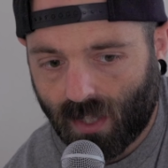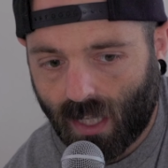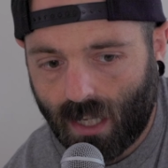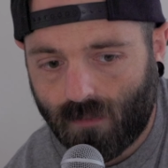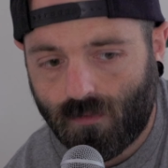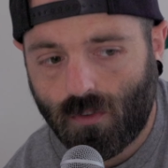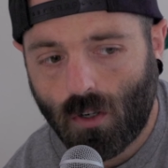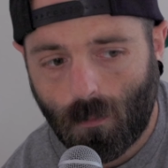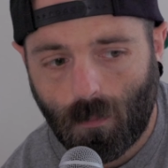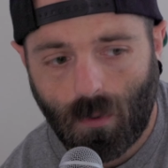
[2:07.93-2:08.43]

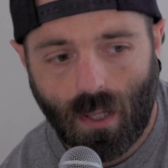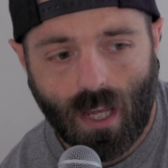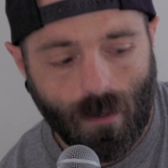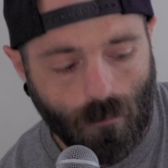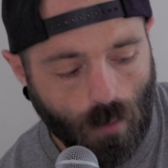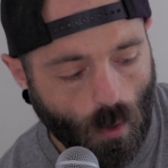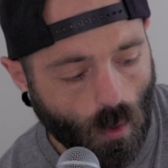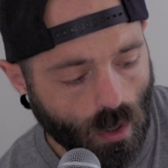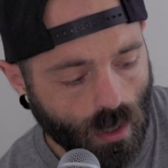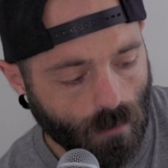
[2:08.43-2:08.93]
If you're playing
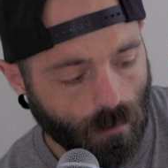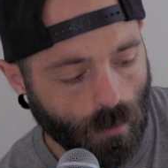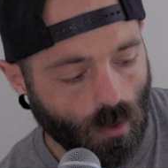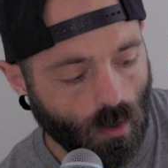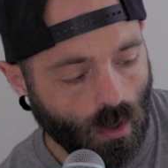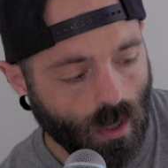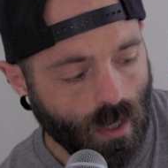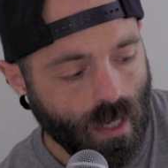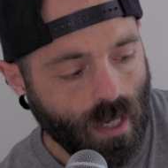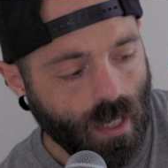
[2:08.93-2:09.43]

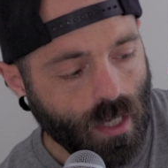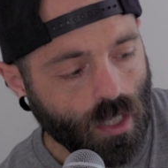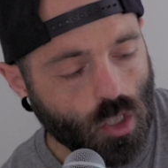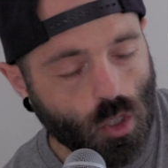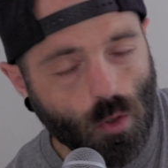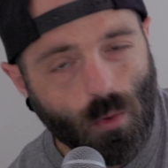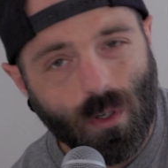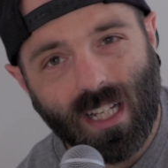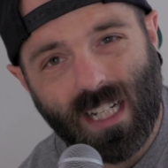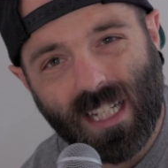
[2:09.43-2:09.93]
portable,
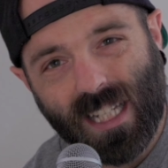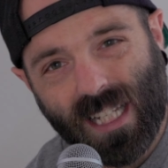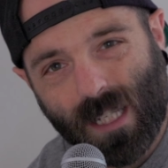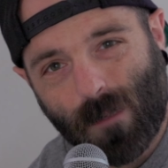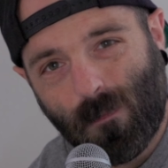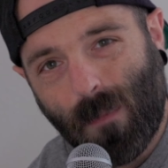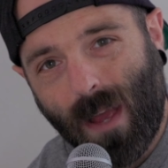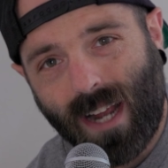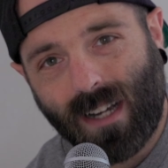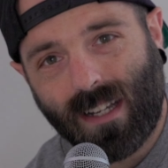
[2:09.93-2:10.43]
you would
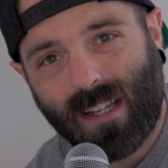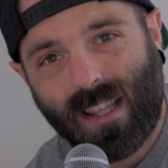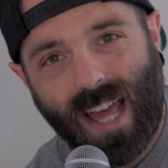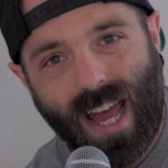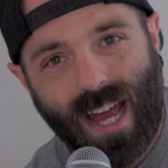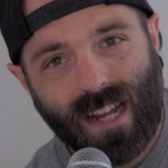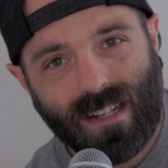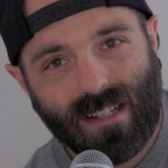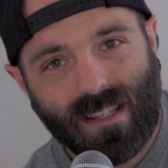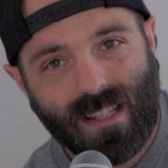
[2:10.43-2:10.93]
expect
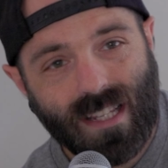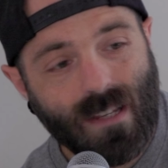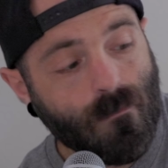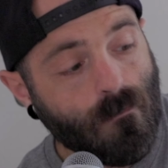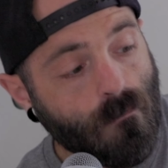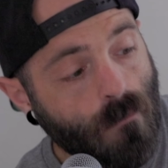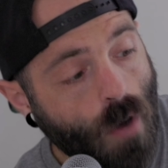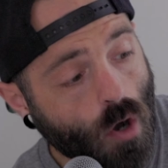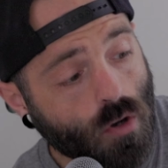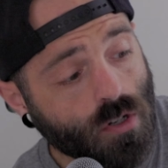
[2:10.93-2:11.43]
that the
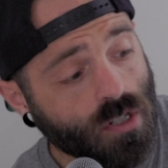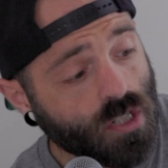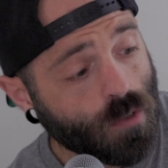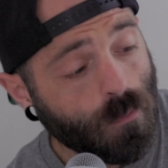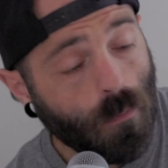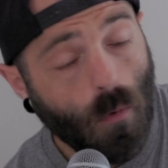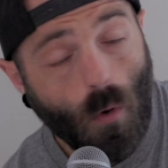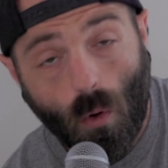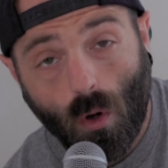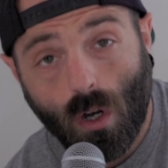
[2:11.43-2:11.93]

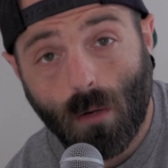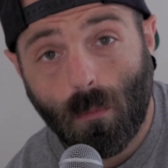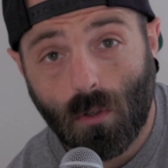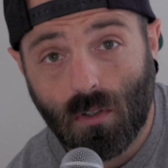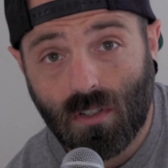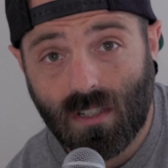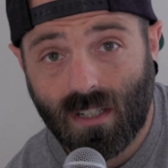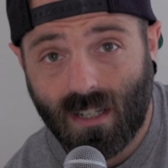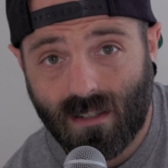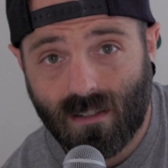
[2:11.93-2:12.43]
most
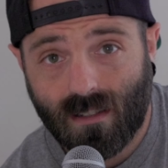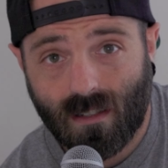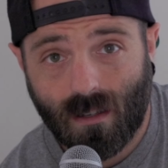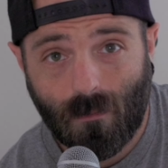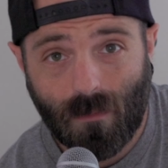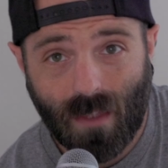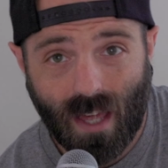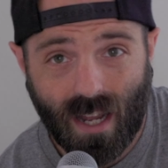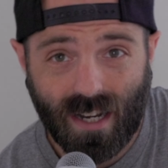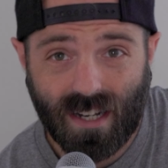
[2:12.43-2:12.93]
portable
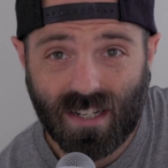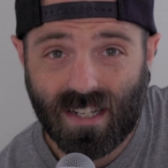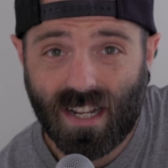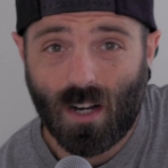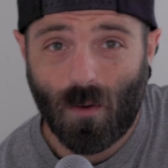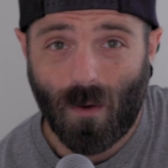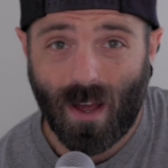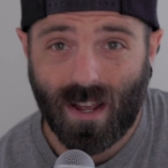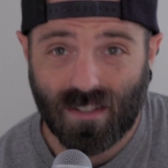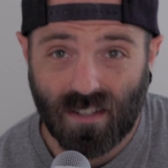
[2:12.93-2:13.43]
system that
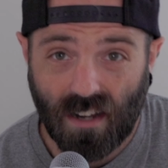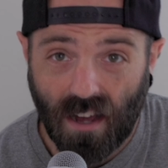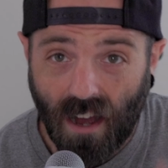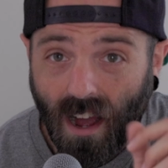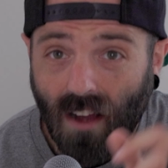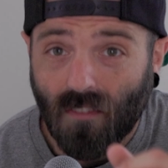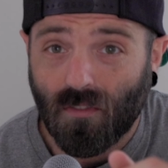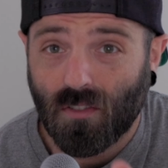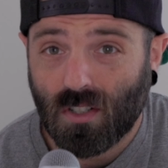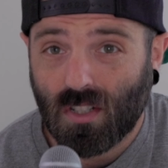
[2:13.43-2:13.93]
Nintendo has to
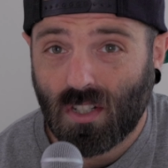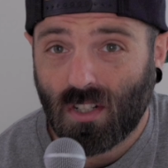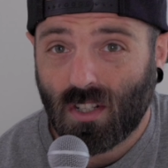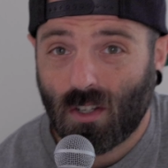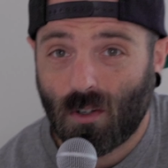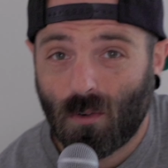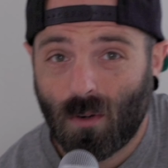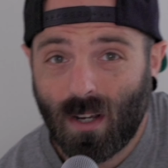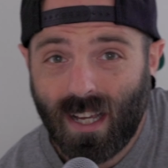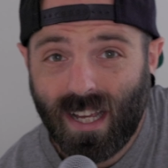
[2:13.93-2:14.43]
offer to
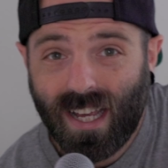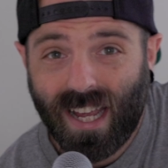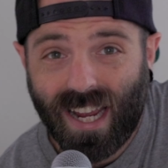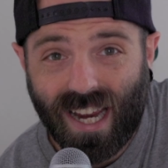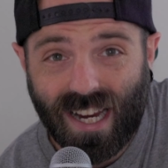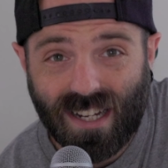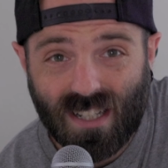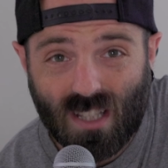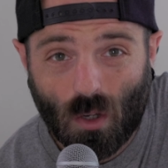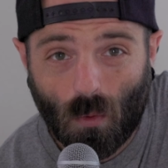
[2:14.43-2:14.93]
you
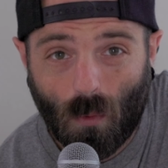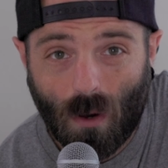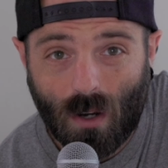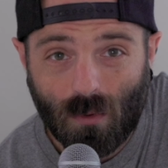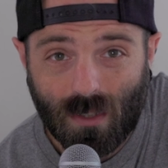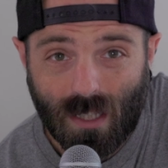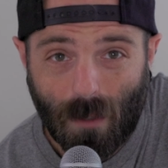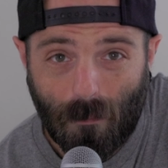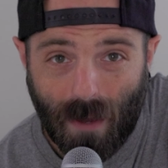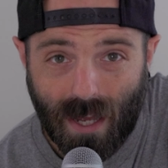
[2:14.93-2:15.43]
is the one
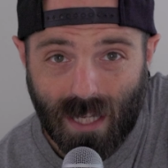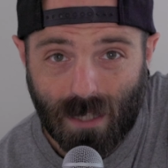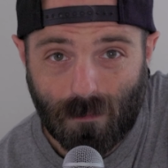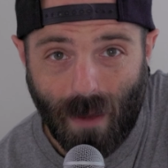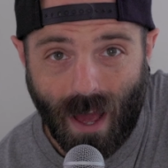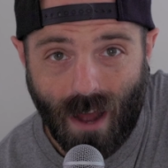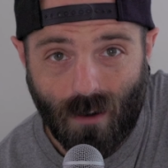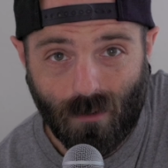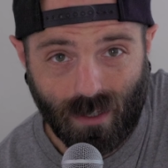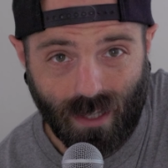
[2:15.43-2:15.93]
with the best
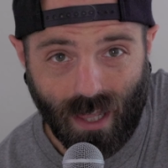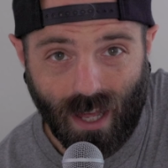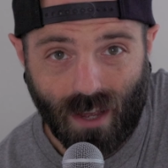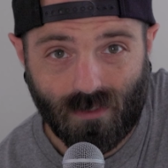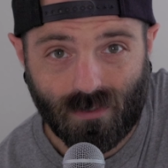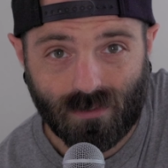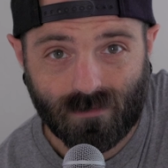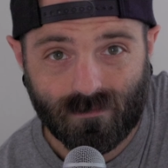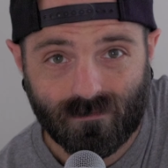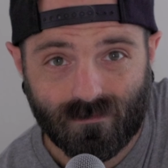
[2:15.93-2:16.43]
battery
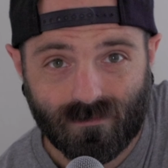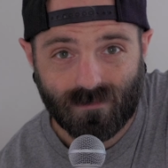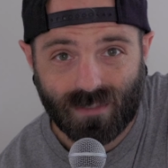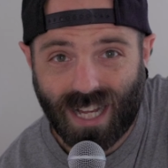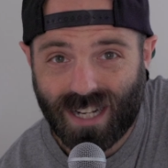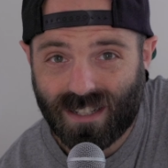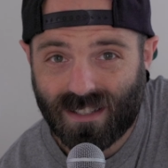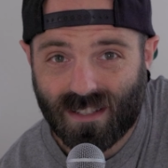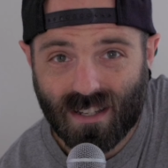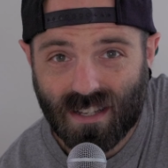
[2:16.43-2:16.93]
life.
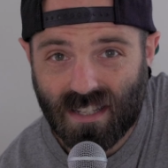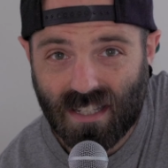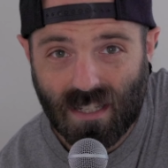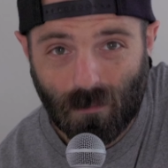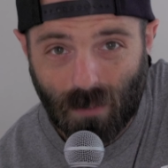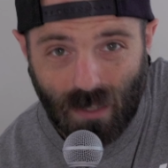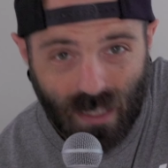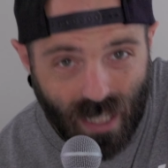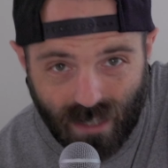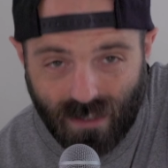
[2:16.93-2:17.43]
That's
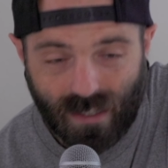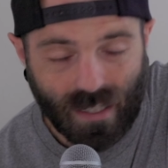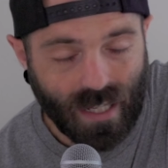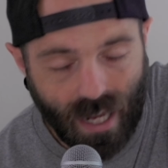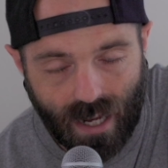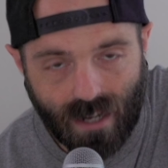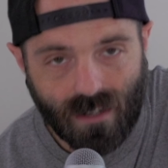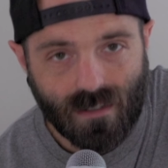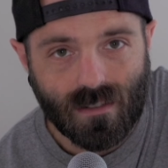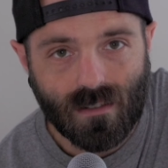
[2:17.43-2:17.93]
simply not the
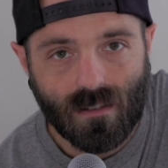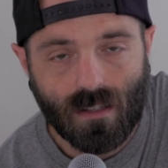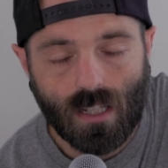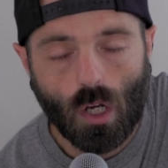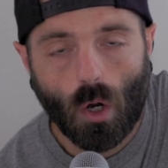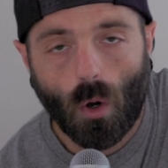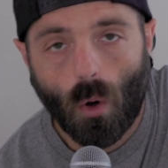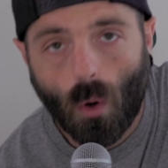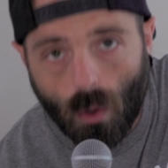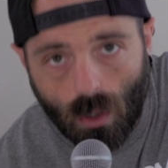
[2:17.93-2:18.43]
case.
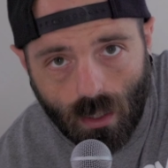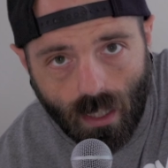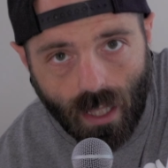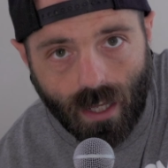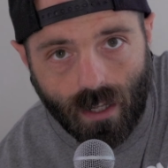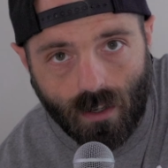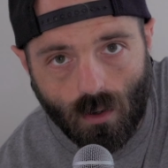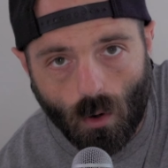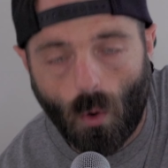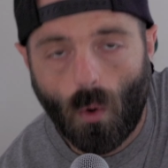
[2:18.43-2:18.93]
The
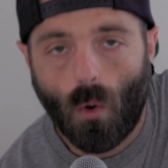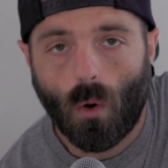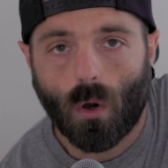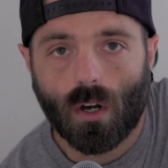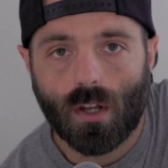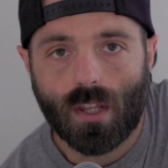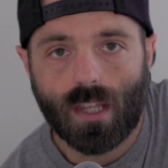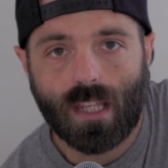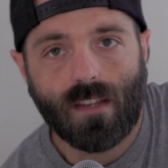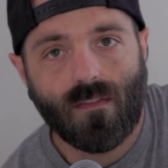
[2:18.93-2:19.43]
OLED,
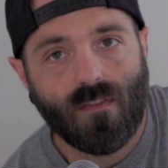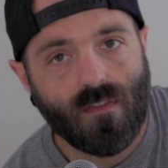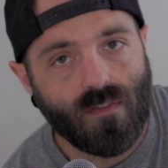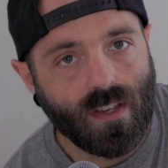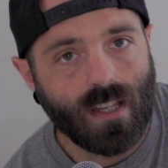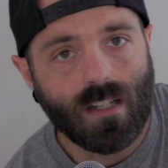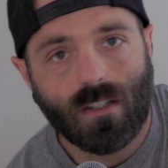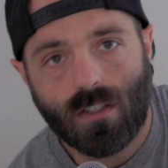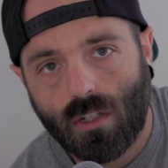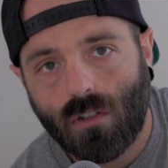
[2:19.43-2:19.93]
or the
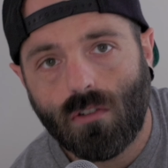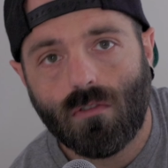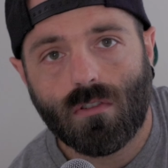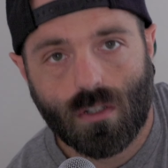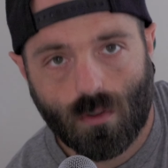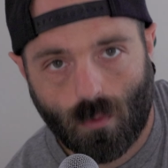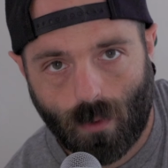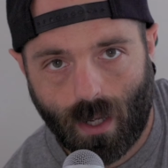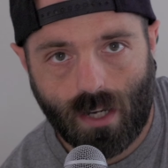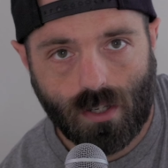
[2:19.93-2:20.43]
V2
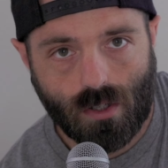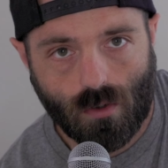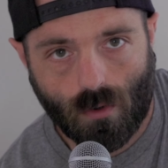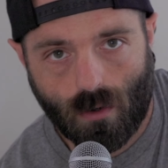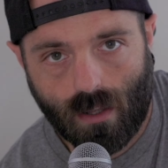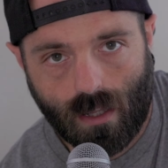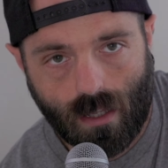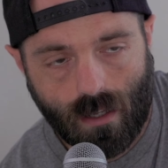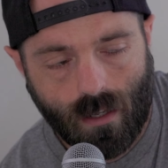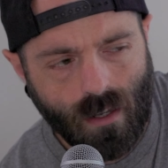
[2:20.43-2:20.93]
Switch,
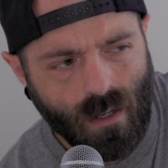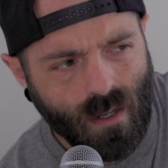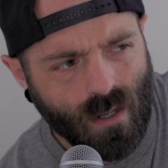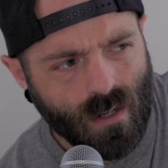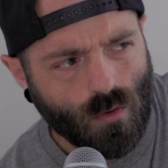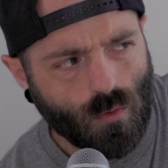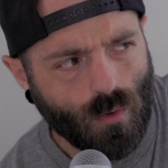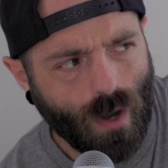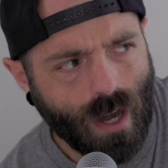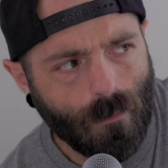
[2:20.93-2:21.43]
or the
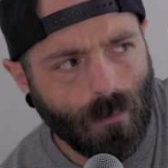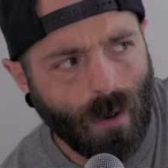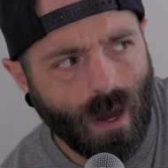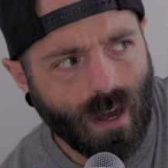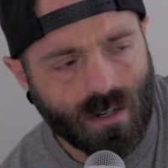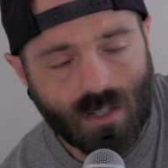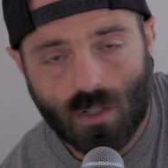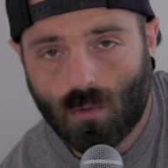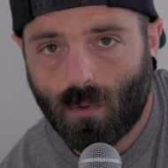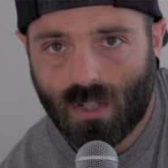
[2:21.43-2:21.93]
Red
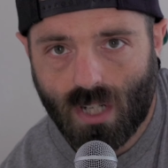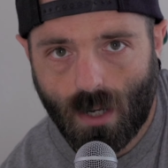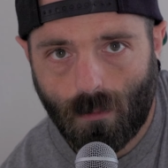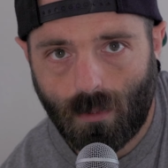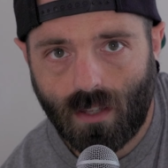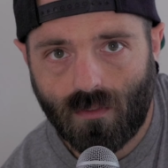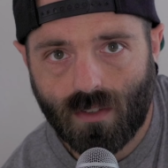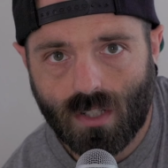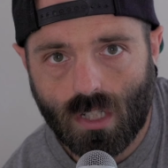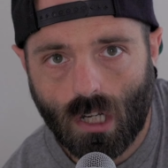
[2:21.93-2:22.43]
Box Switch, I
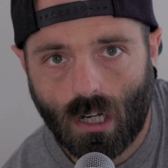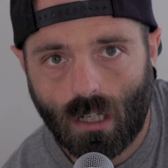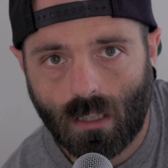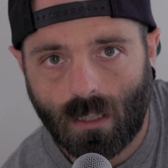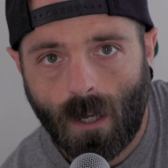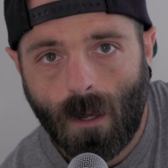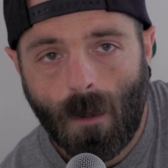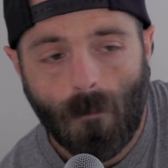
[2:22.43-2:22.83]
believe it's called,